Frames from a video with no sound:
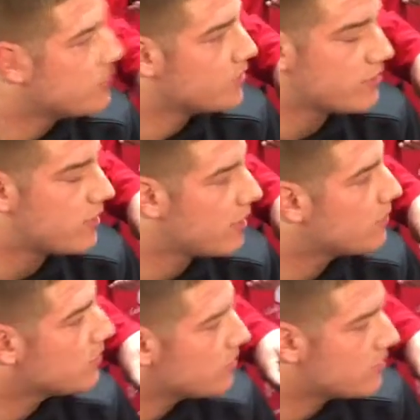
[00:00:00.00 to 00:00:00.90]
Just, you
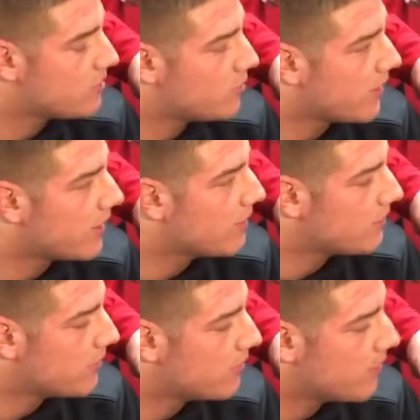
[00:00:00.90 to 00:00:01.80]
know, just waking
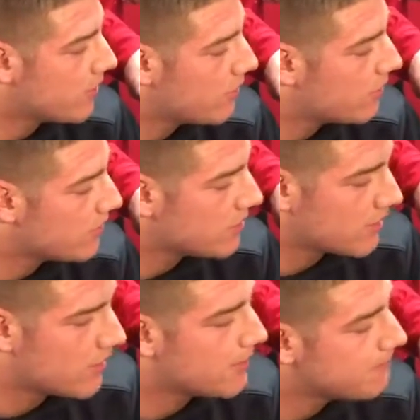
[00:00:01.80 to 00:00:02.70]
up, getting ready to go, things
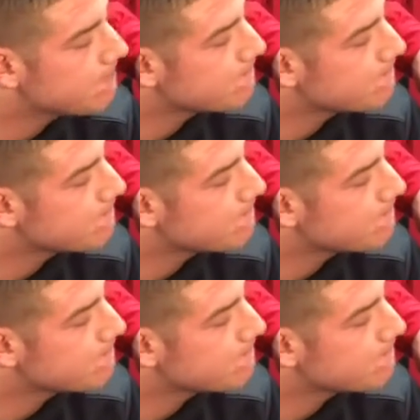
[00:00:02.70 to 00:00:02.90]
like that.